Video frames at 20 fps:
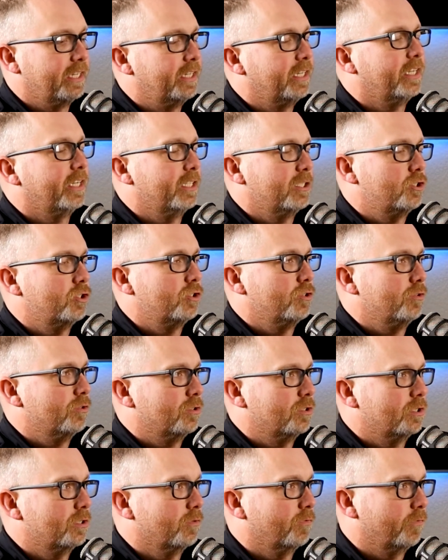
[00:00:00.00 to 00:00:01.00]
any
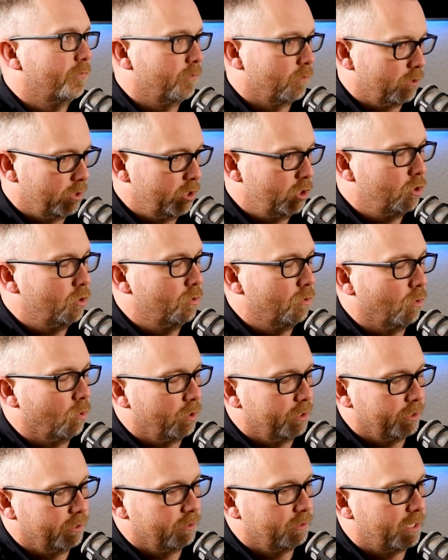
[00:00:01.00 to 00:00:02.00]
issues for you
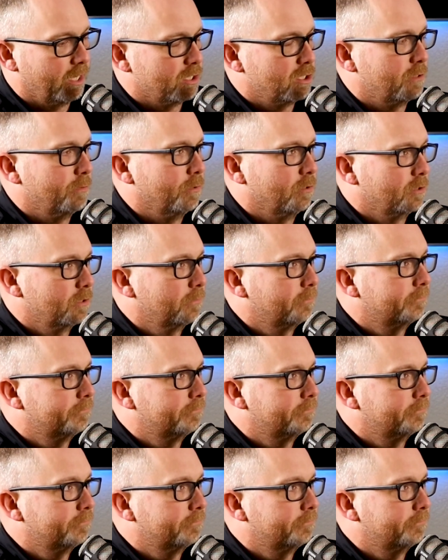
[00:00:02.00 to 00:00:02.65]
or your customers.